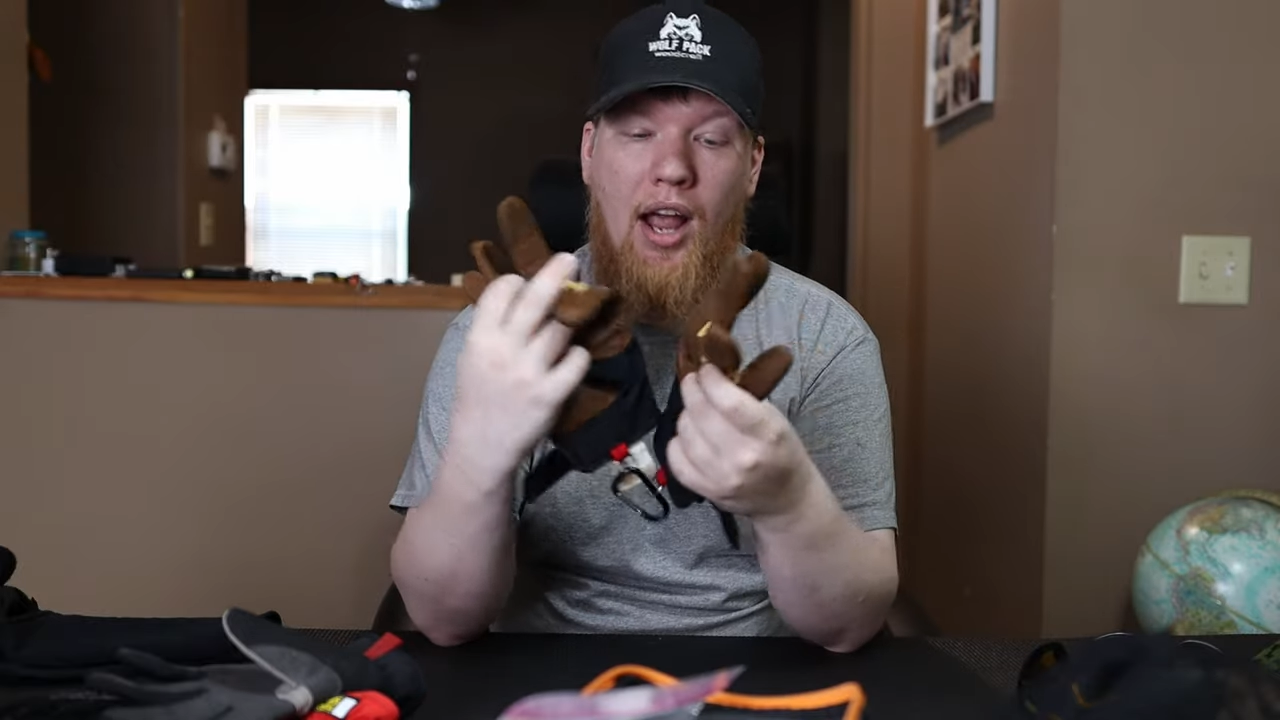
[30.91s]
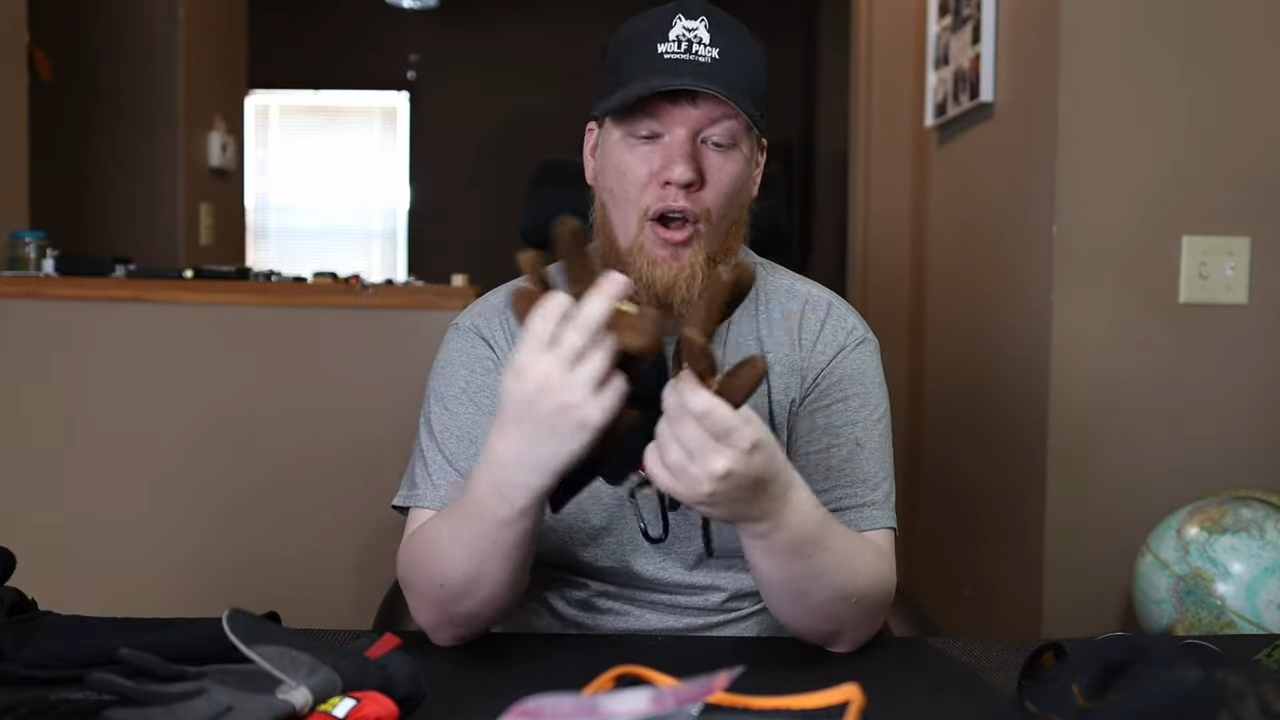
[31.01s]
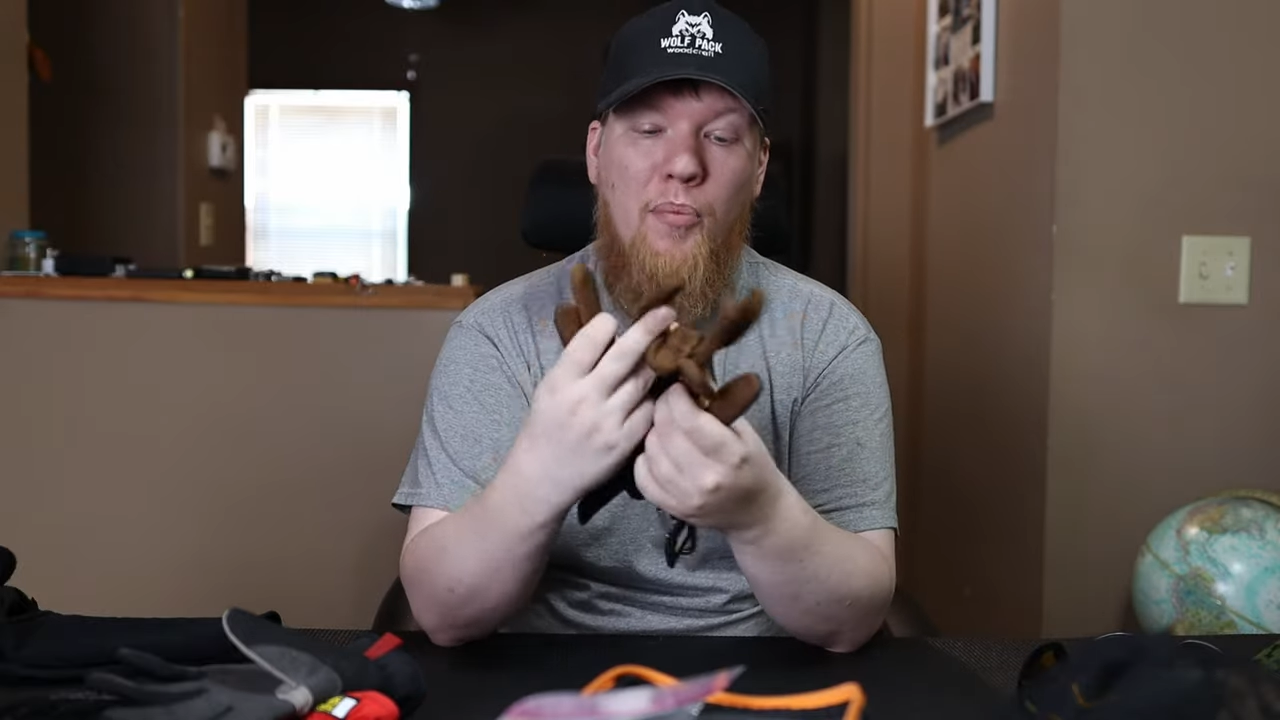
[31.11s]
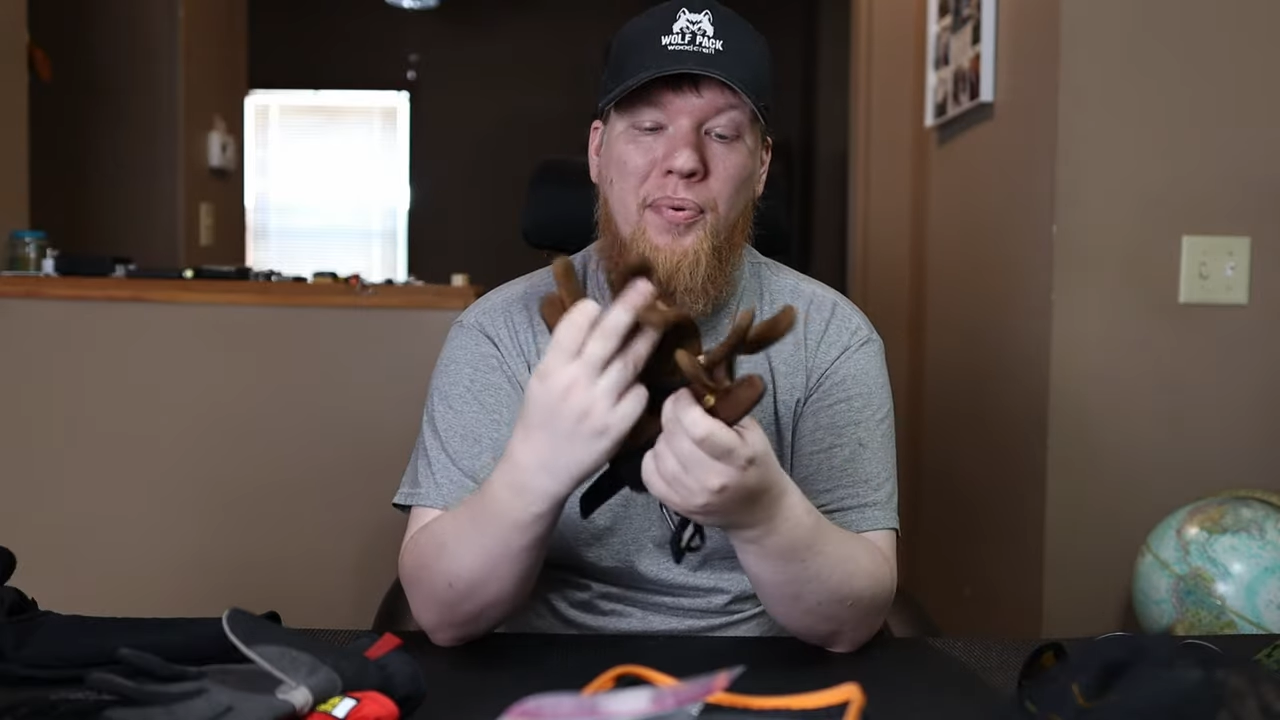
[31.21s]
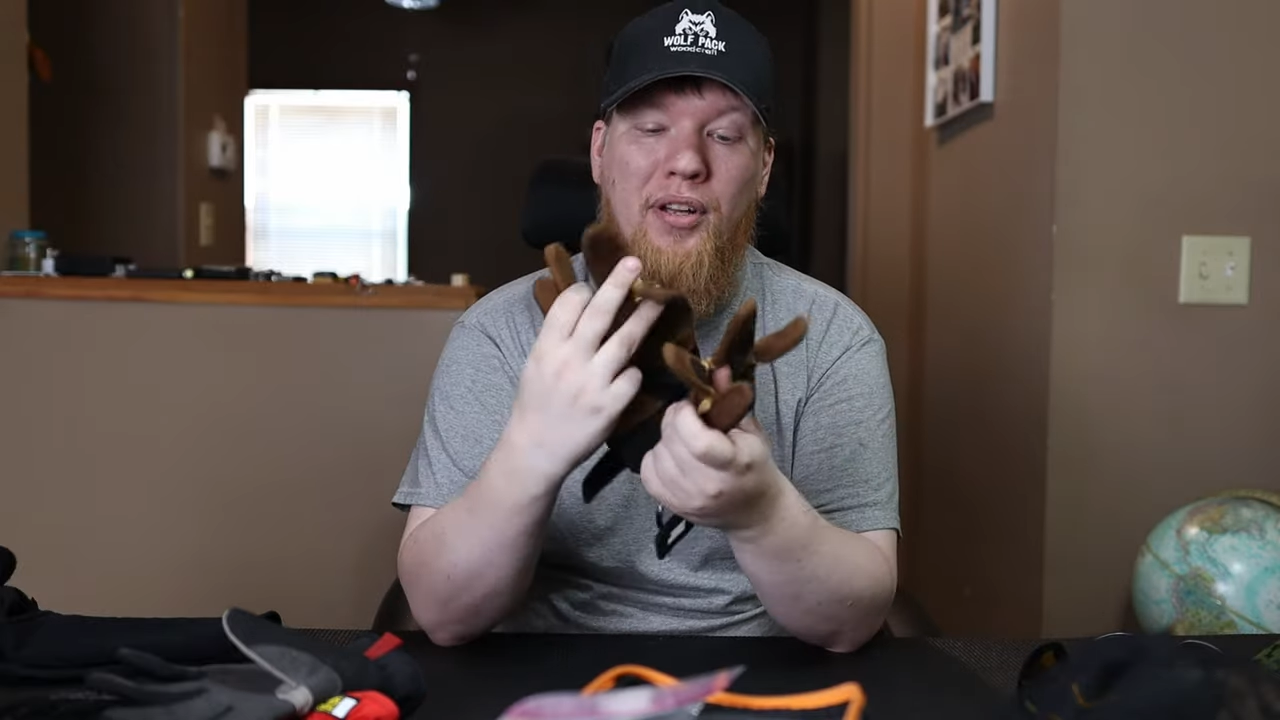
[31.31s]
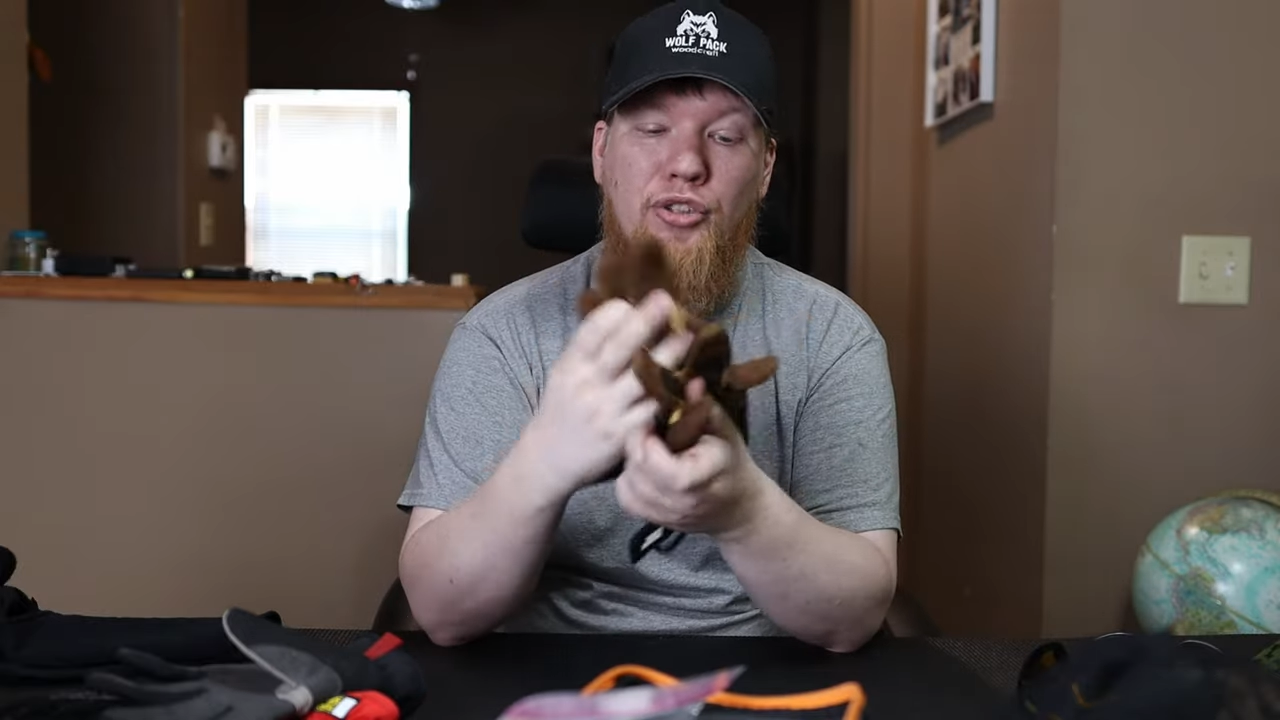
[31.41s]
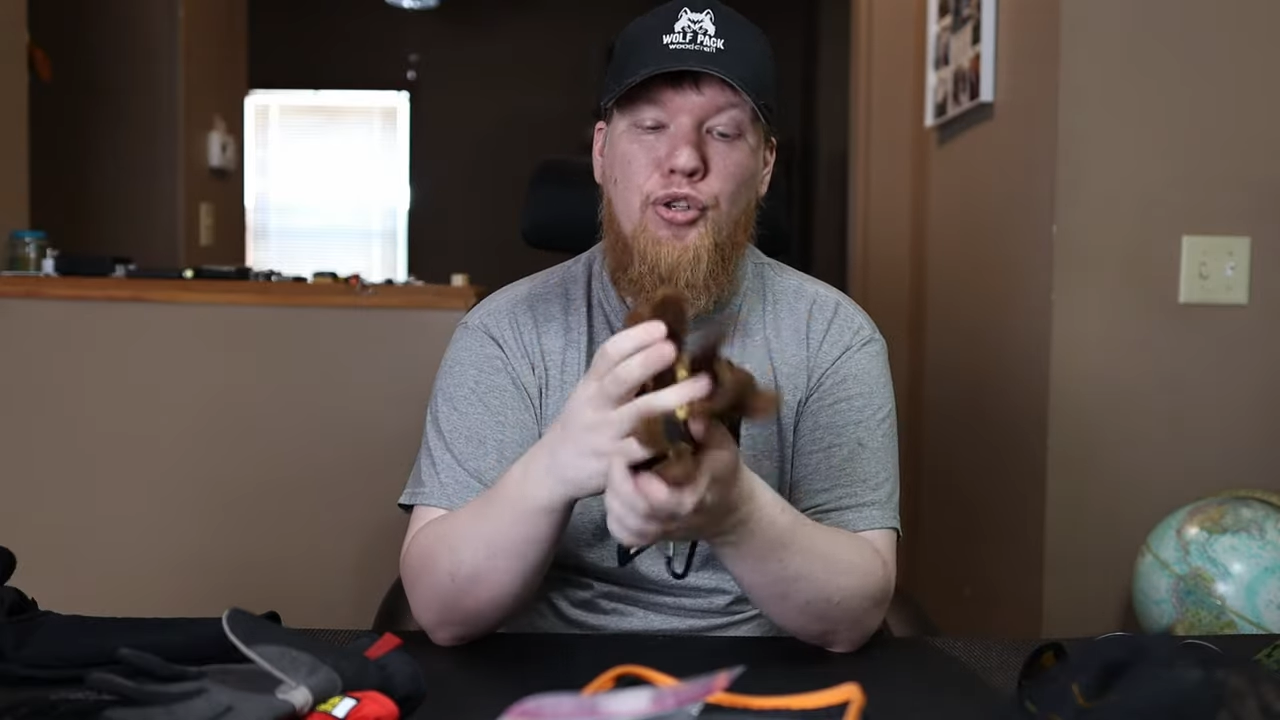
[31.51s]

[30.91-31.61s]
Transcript: help